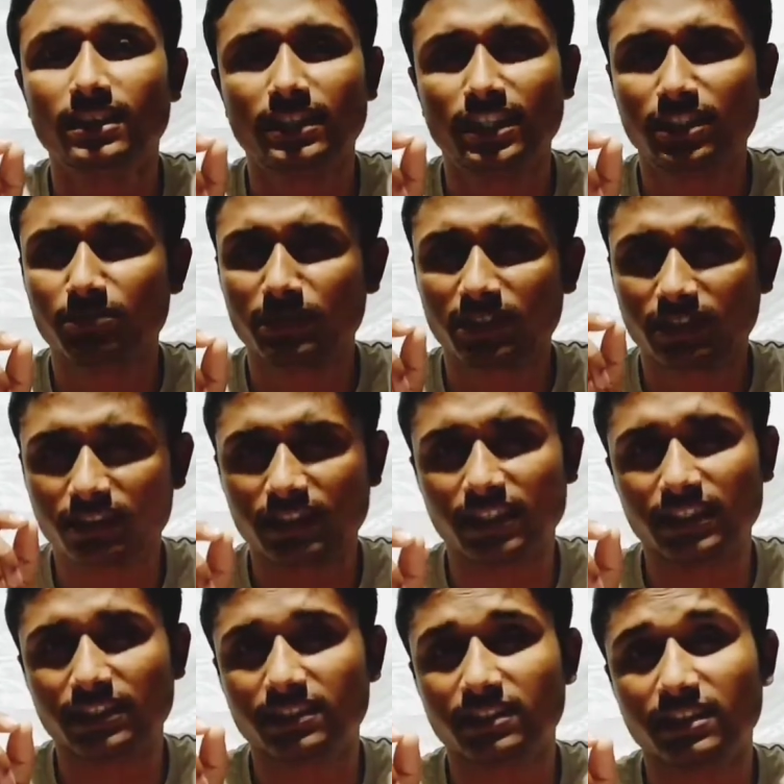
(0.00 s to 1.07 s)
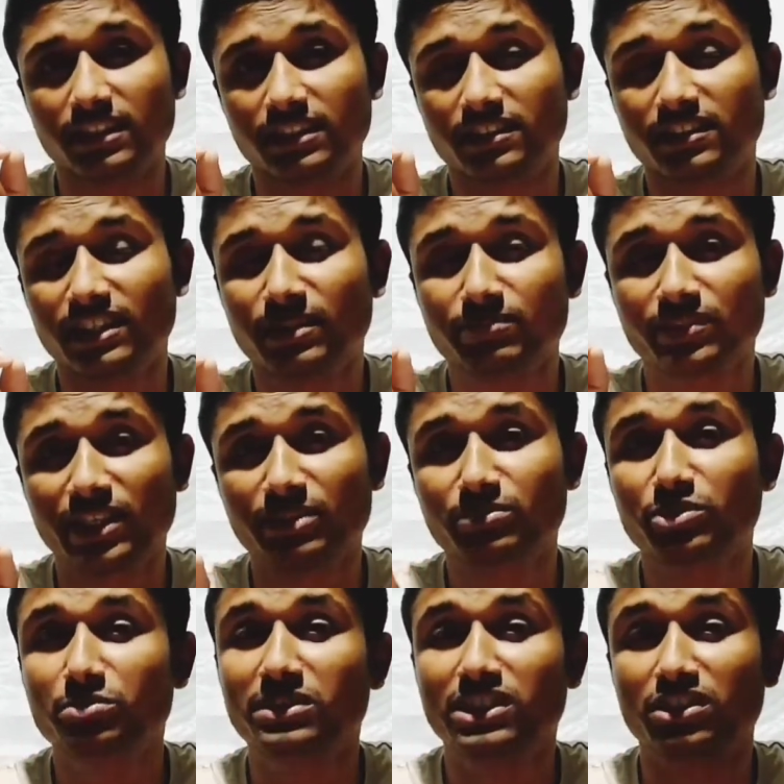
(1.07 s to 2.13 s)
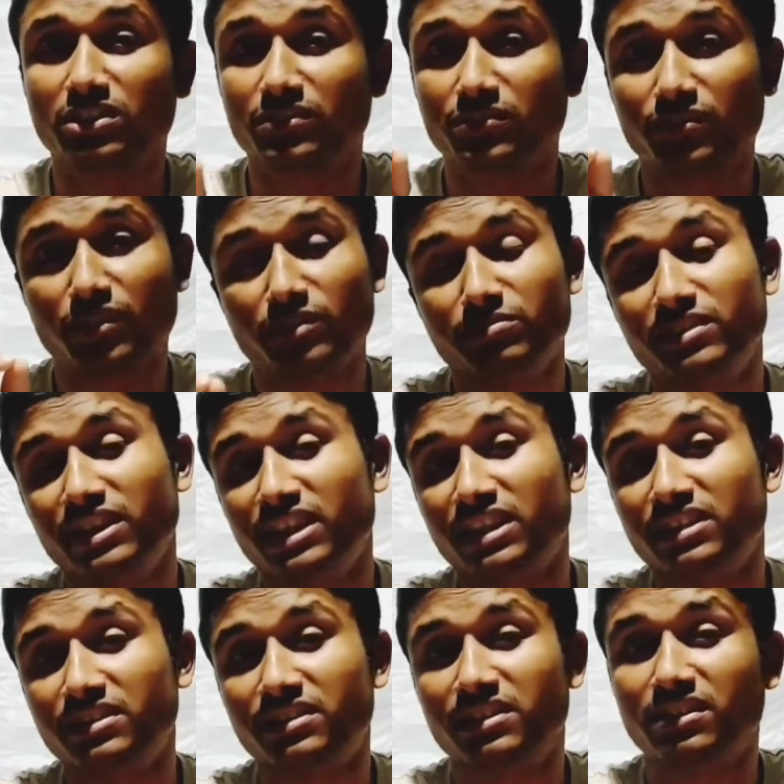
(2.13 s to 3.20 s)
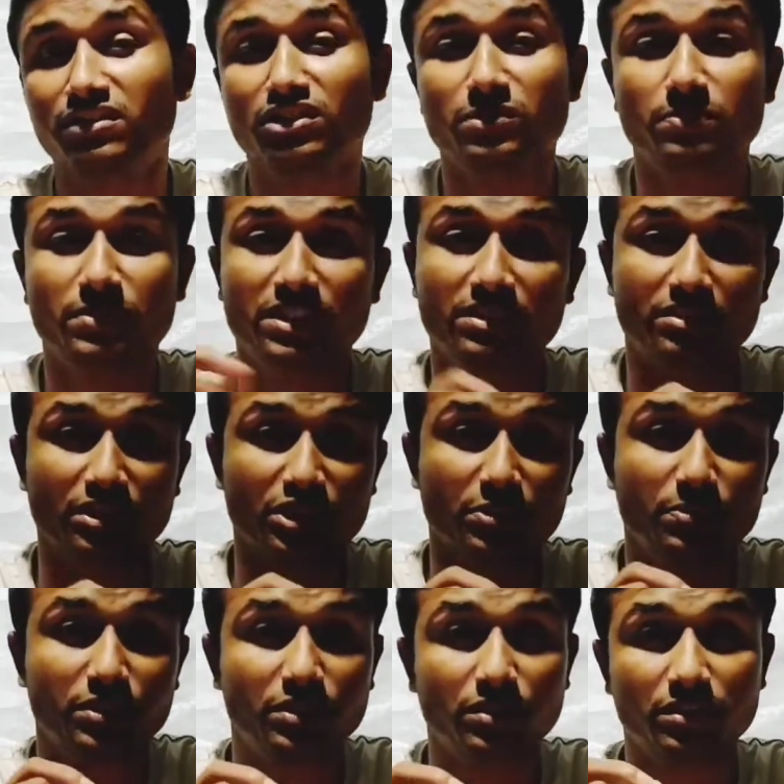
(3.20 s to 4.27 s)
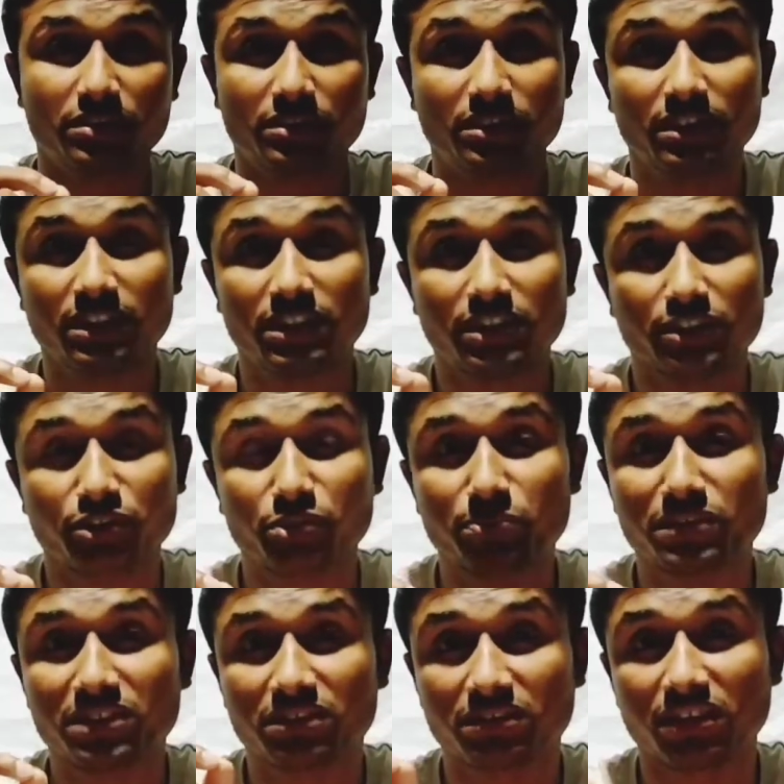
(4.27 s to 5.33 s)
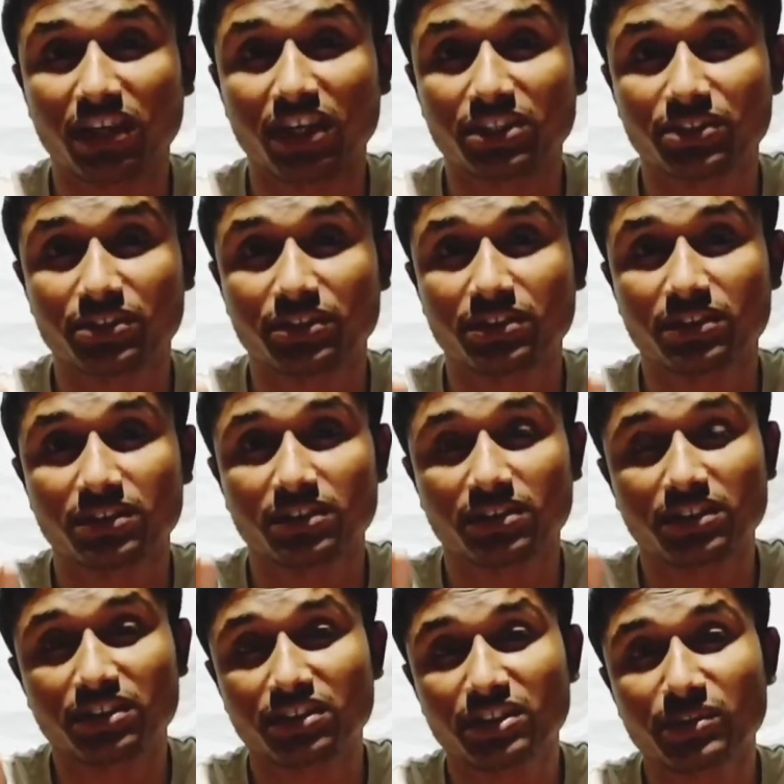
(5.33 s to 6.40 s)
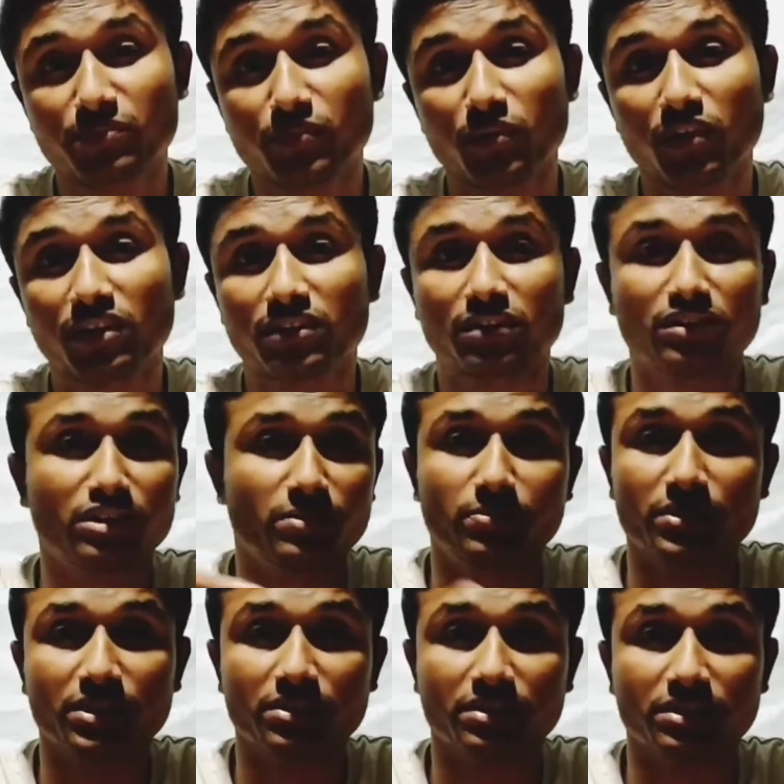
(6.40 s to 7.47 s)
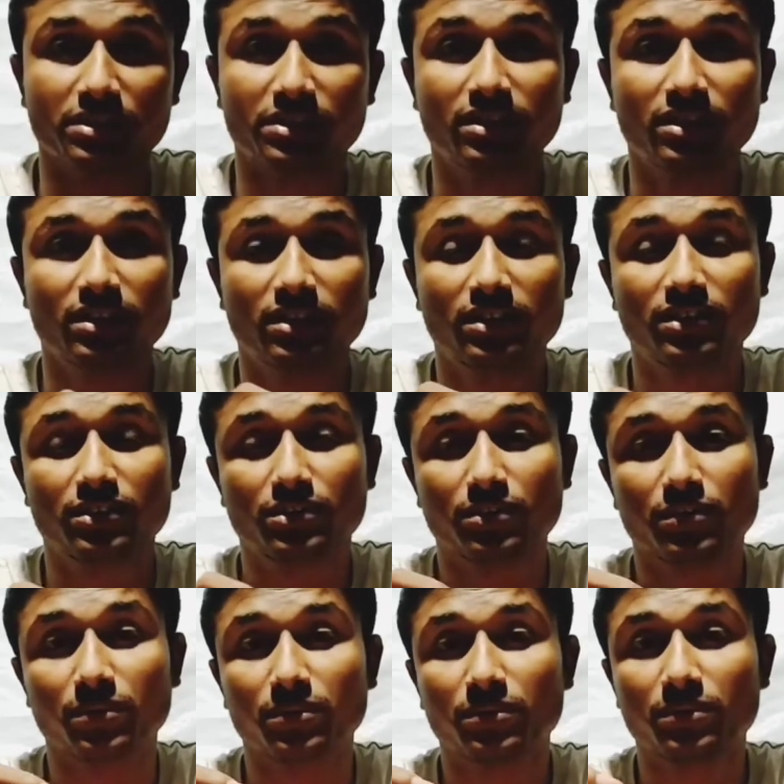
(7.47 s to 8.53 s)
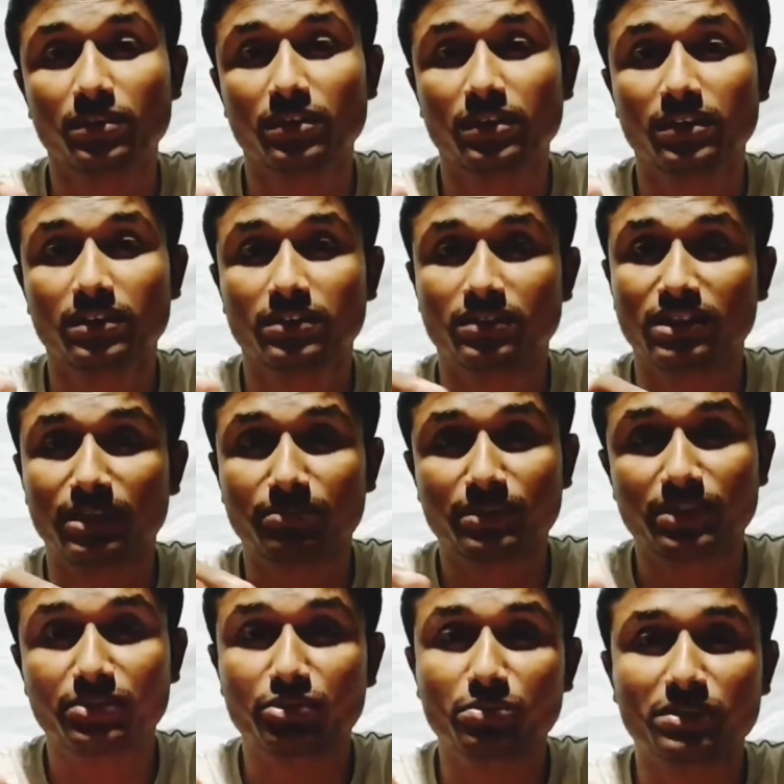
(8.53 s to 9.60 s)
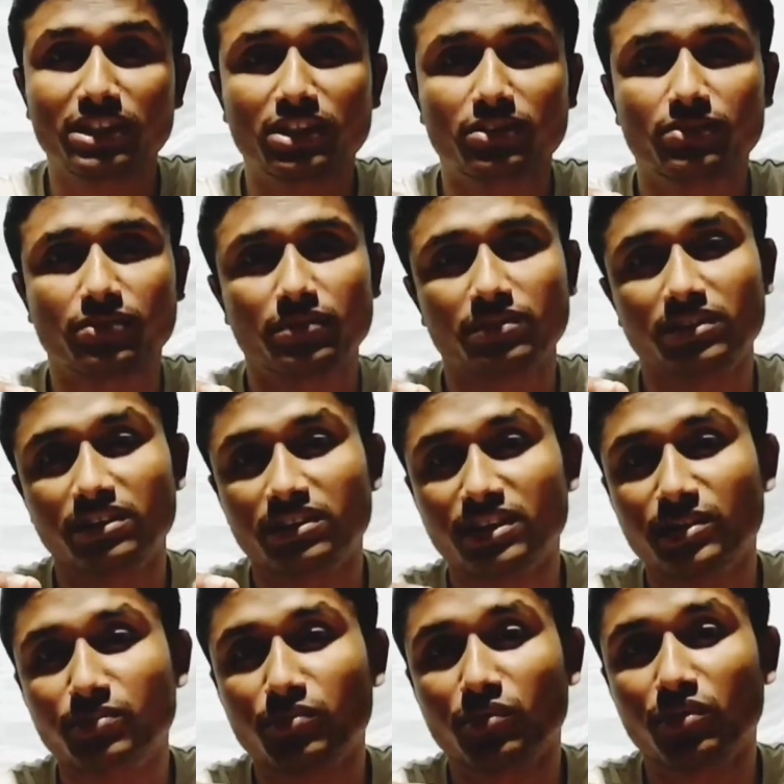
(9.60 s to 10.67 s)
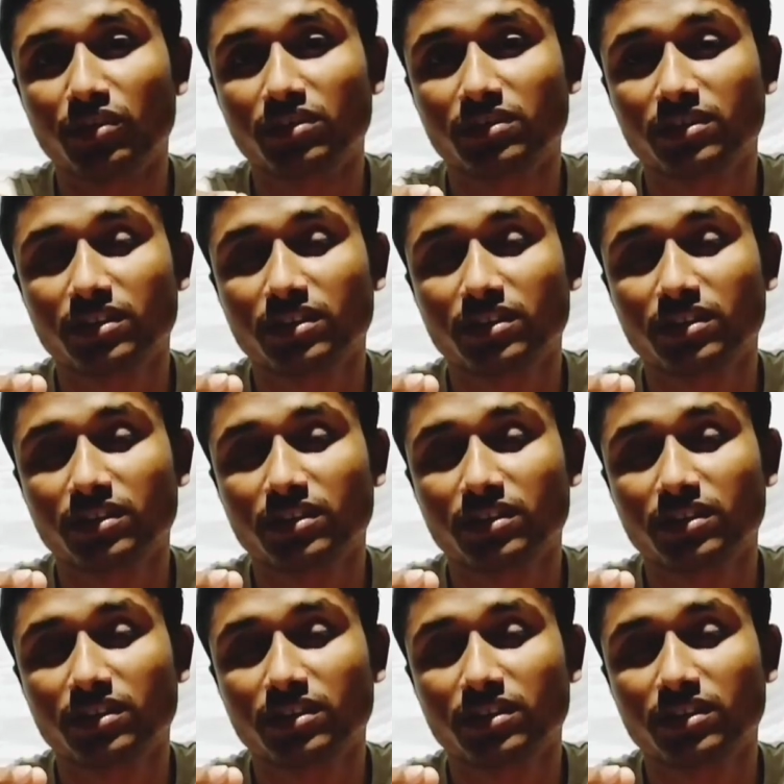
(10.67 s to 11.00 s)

Number 6 is sometimes you may not find the answer on the passage because you may search the same word on the passage. So sometimes you may not find the same word